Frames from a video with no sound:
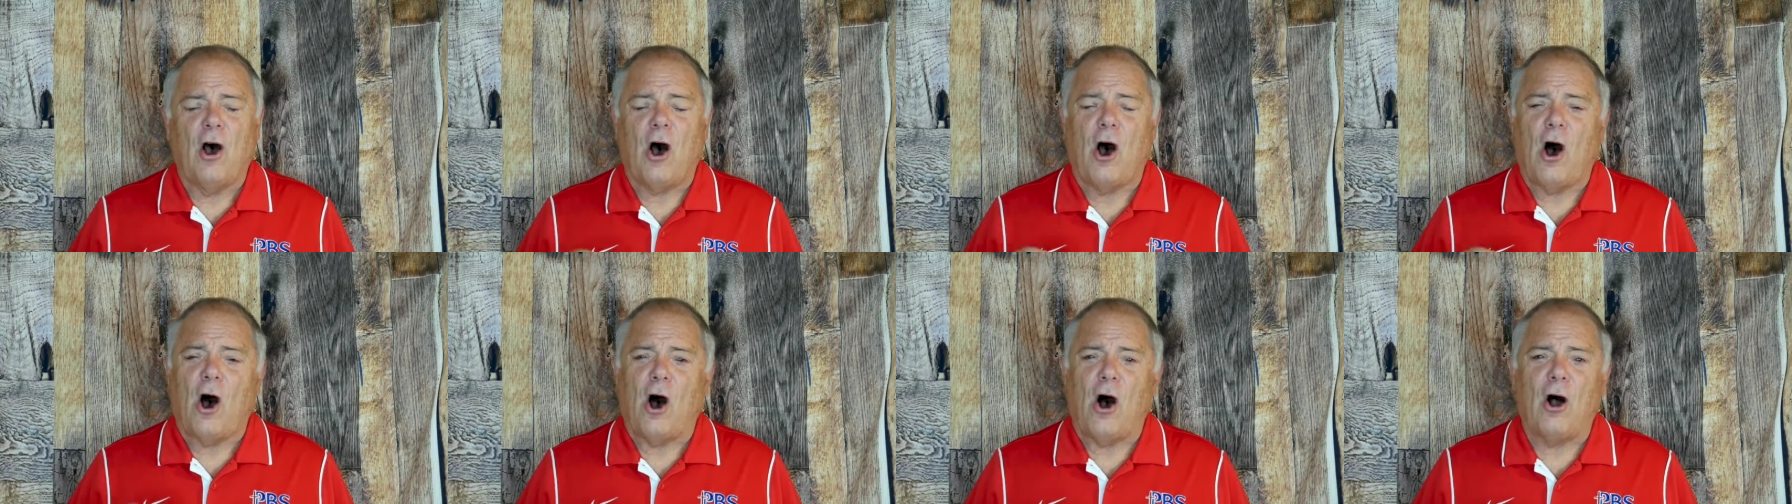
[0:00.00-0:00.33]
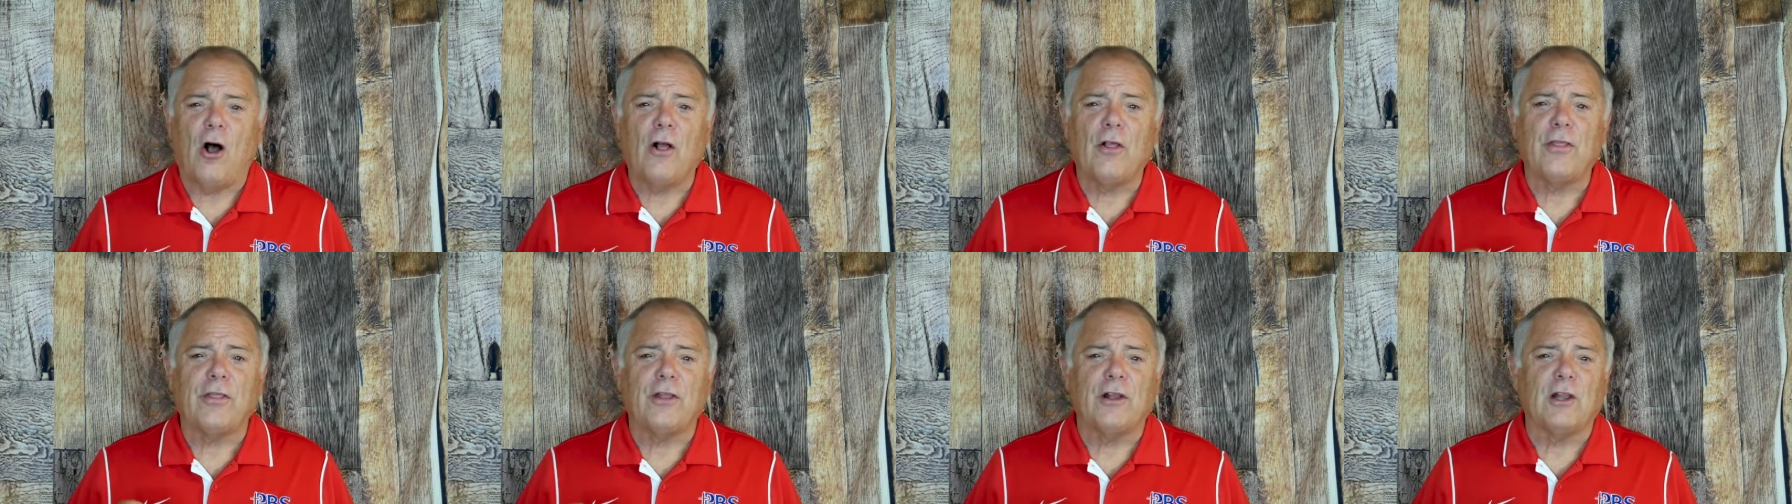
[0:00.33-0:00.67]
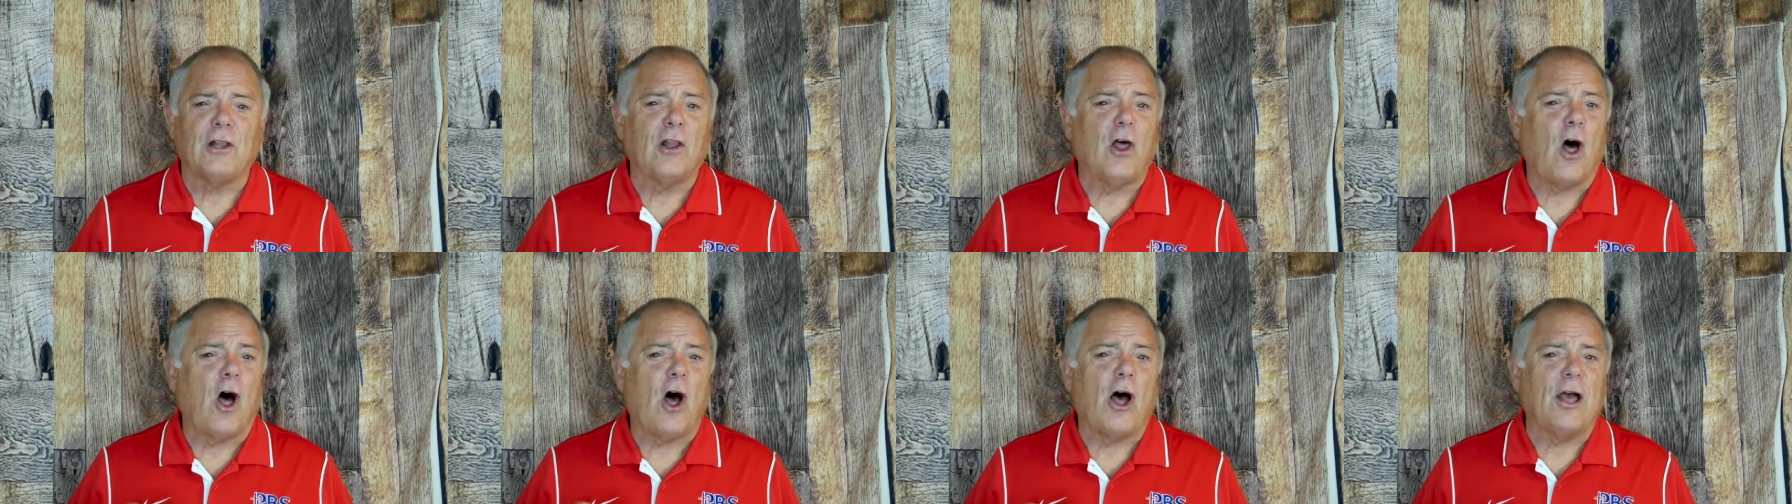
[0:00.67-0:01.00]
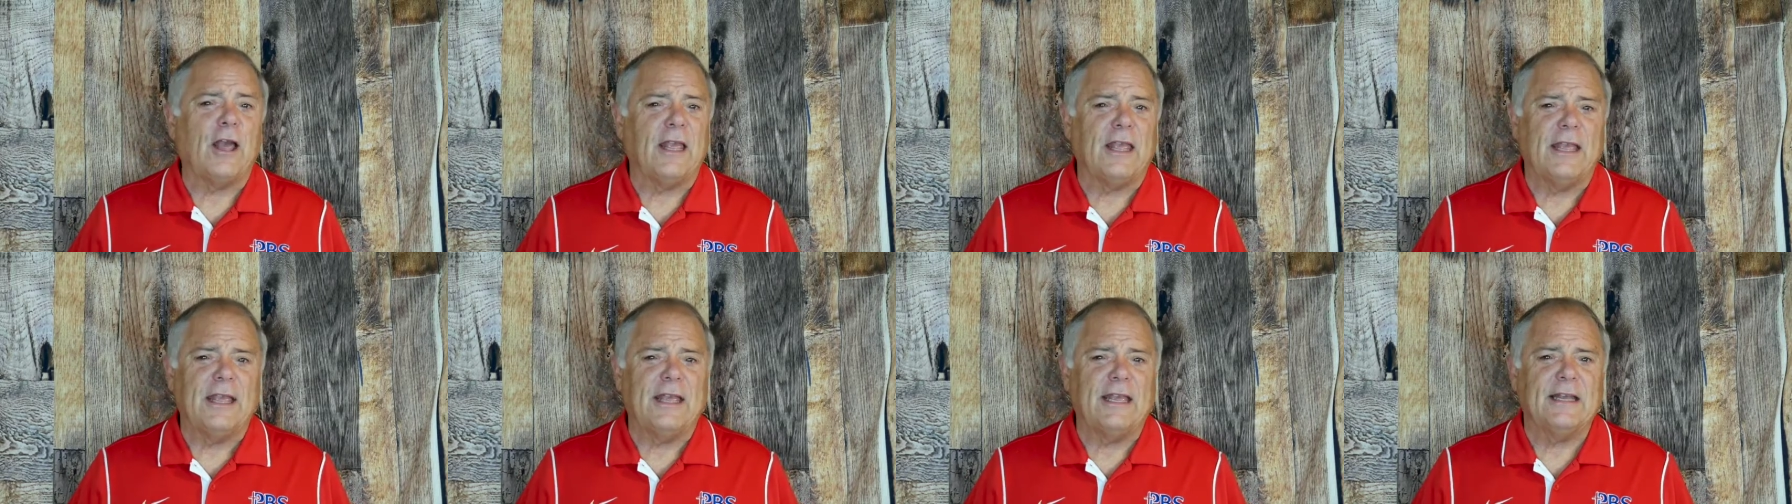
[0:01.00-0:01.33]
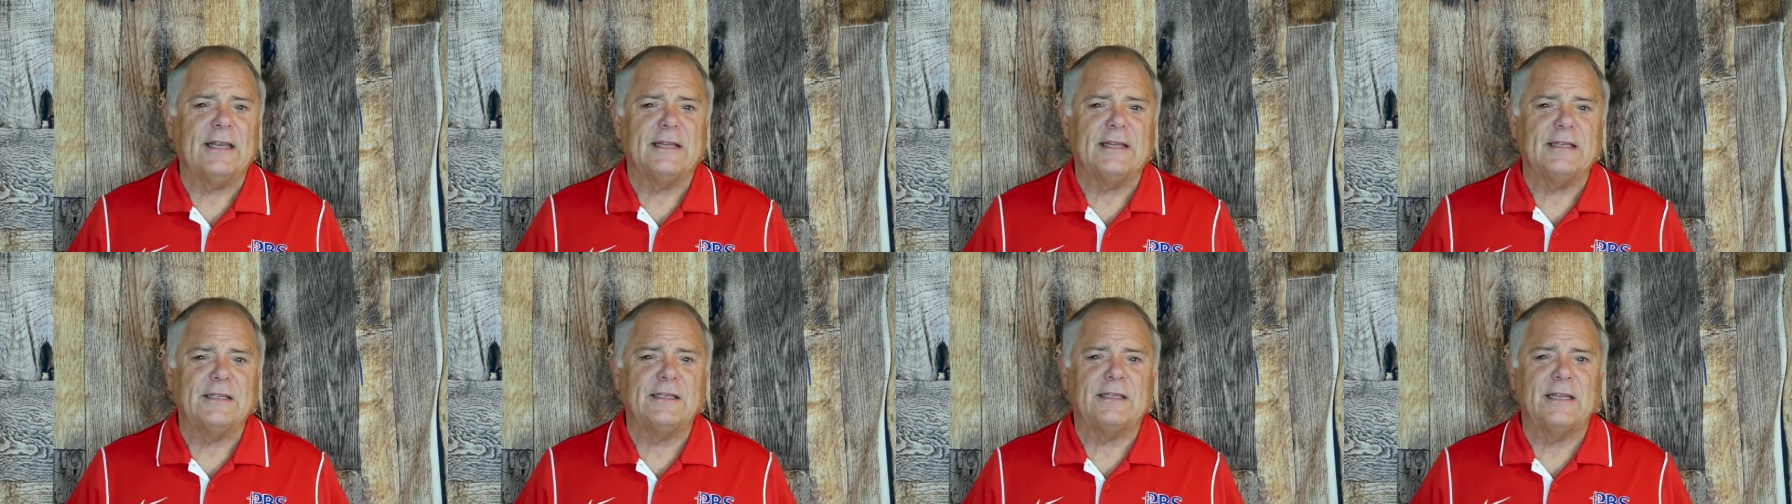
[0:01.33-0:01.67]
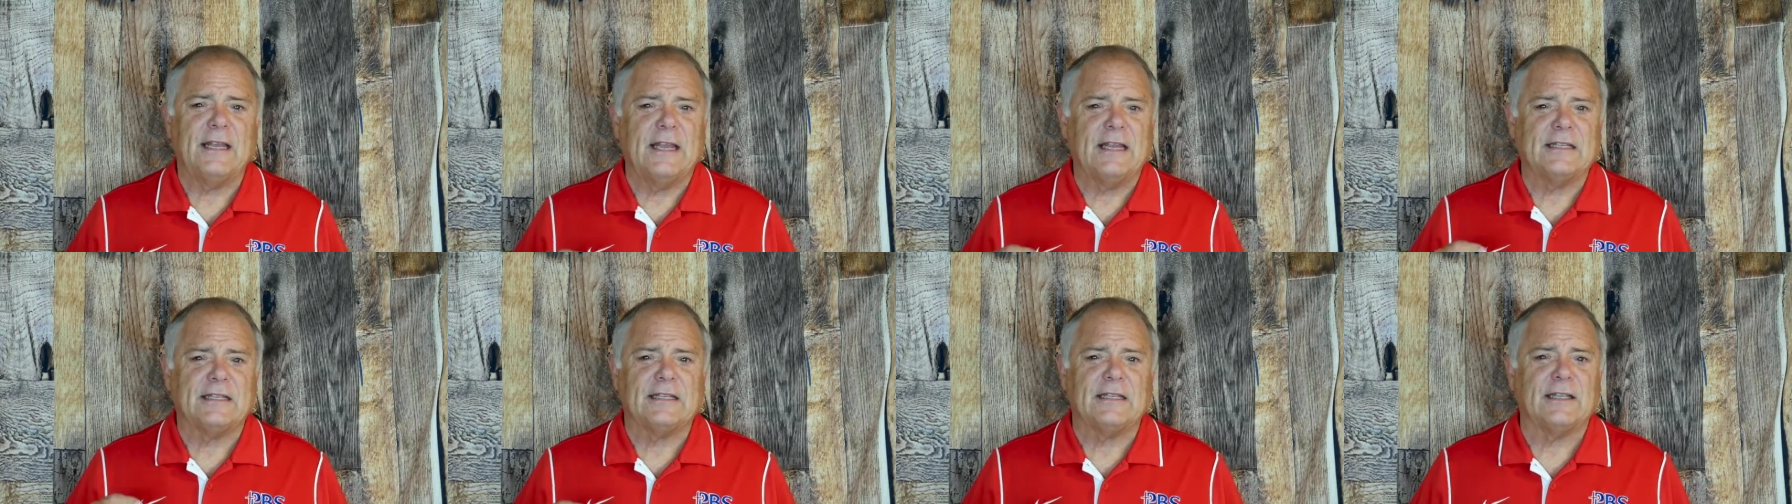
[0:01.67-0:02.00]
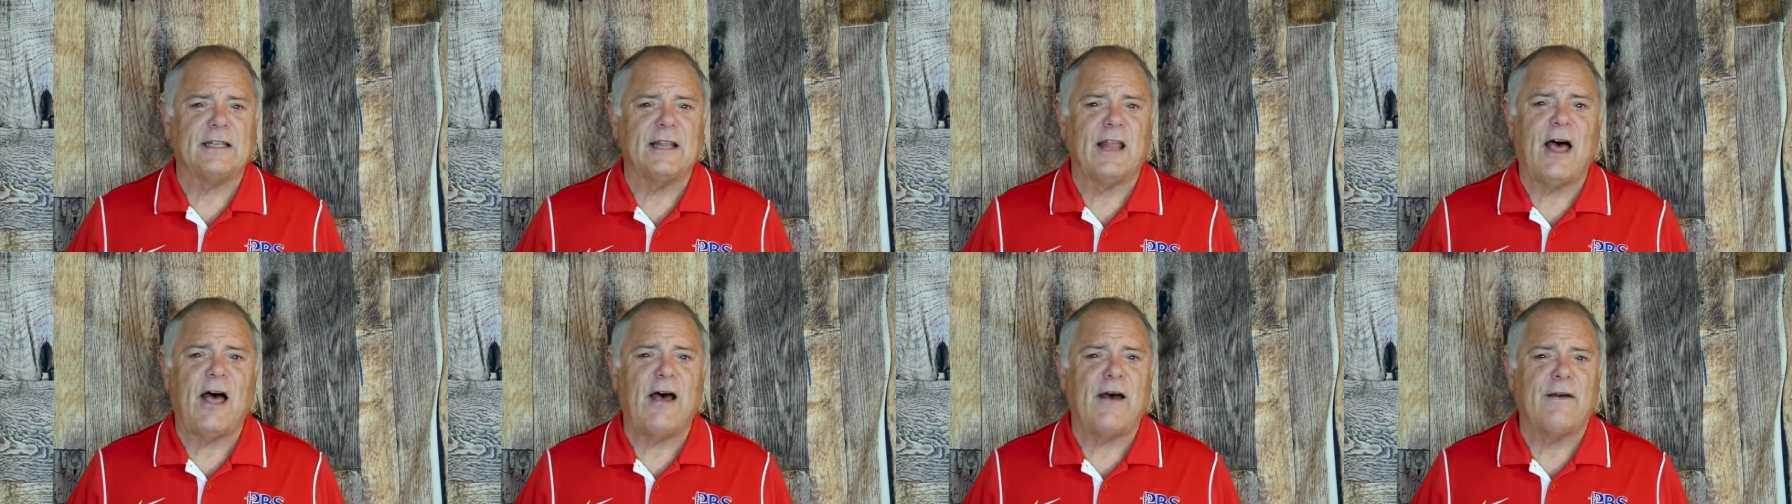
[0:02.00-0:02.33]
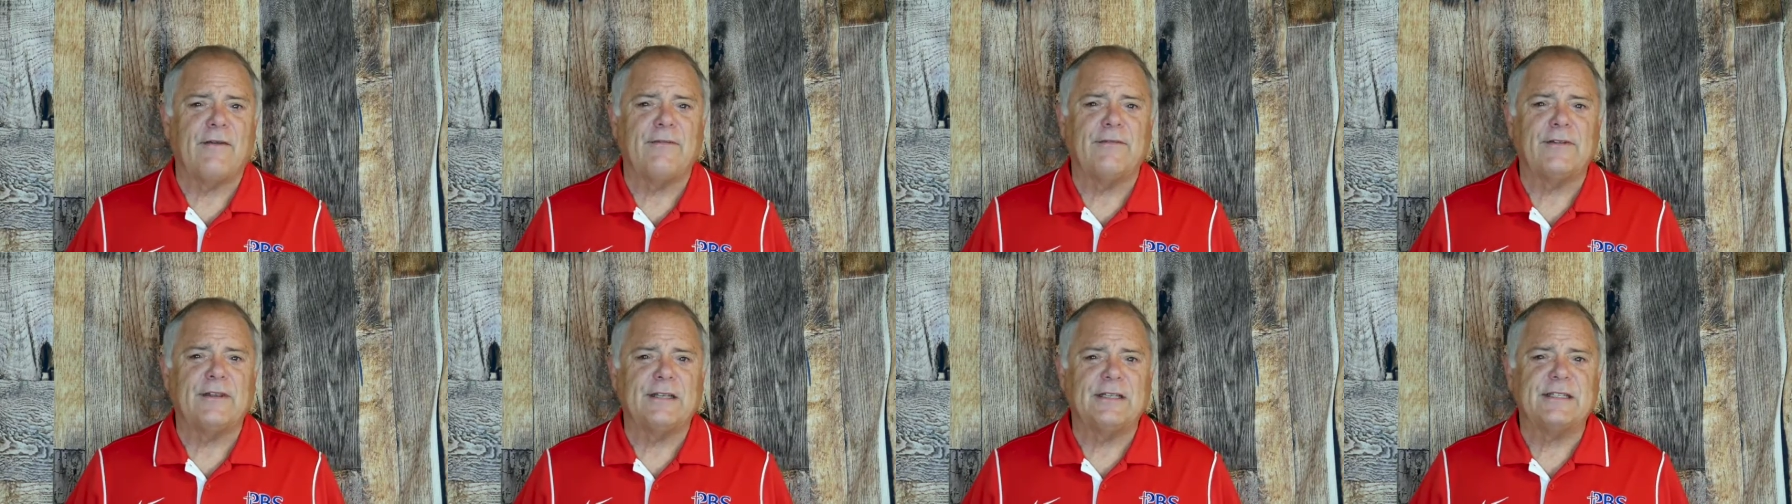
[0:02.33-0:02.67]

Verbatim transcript: All the law is, is love